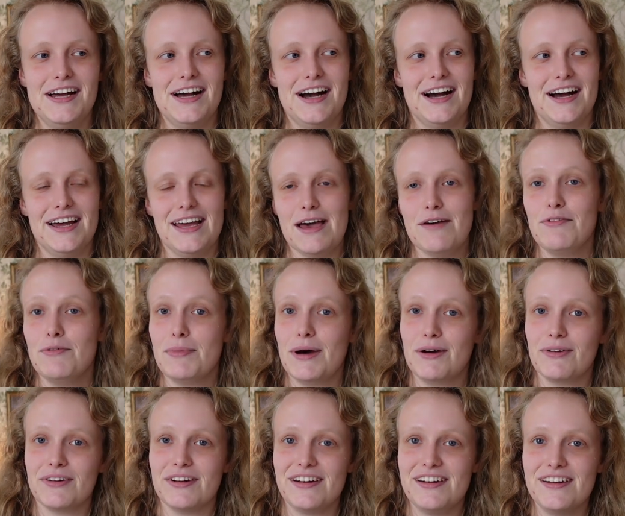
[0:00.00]
I have
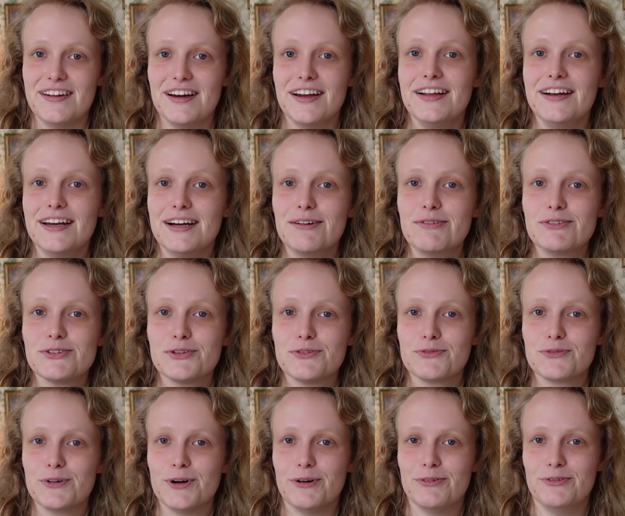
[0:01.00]
about 9 hours
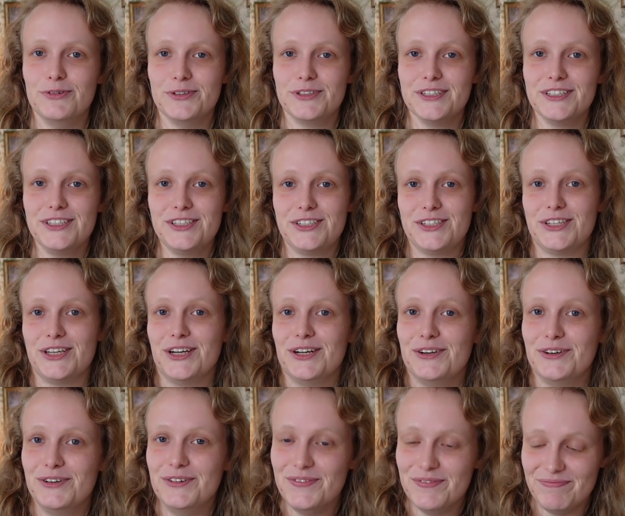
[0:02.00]
of raw footage,
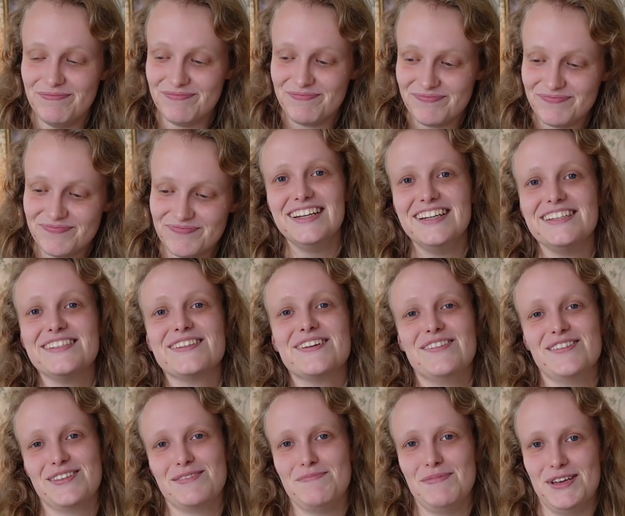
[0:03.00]
so it's
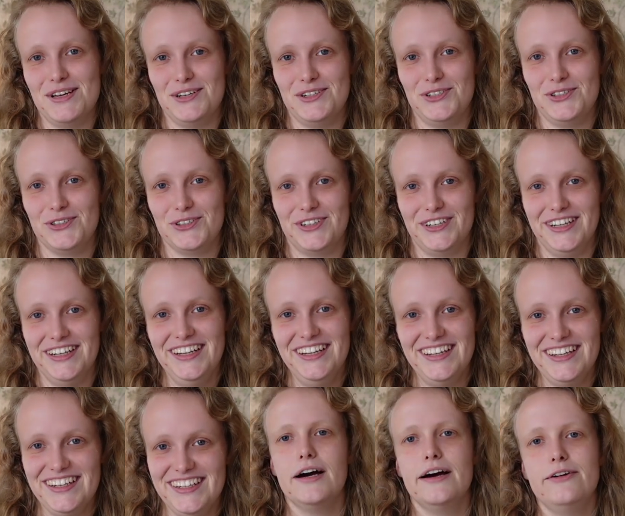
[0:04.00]
going to be a journey.
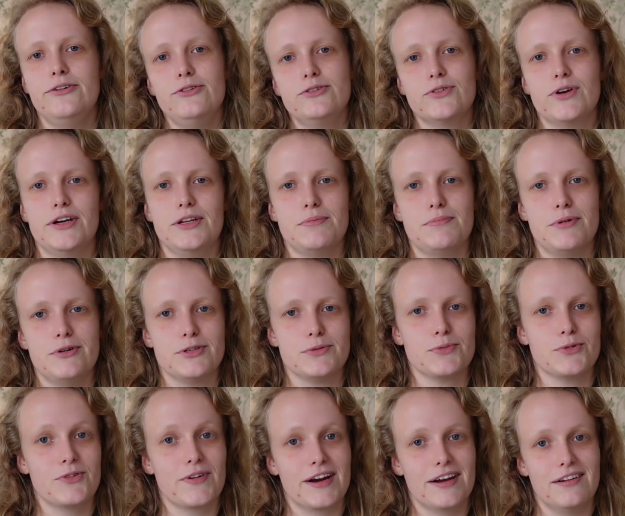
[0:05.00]
I do try to post
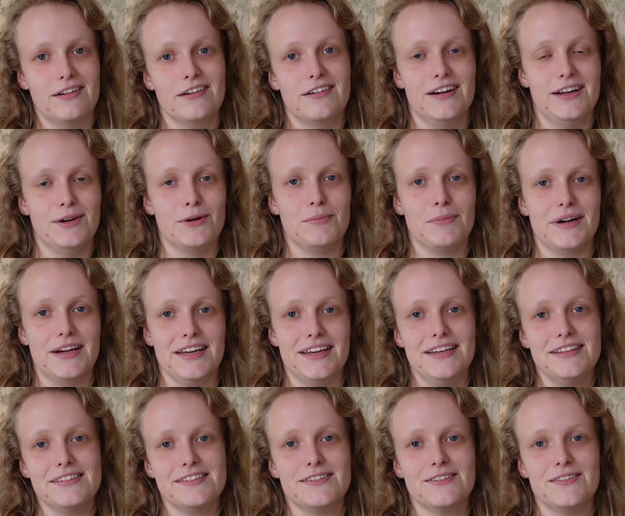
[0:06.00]
more regularly on my
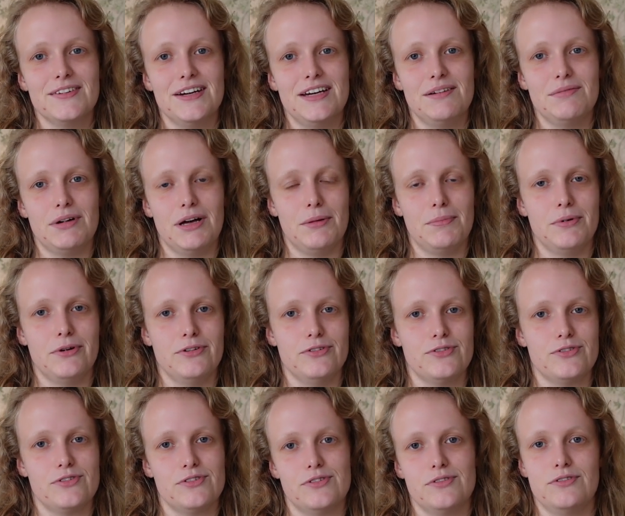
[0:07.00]
Instagram. I'll
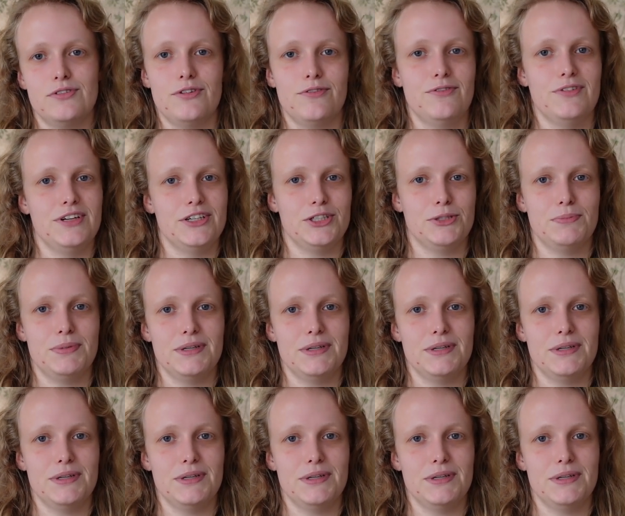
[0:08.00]
post the finished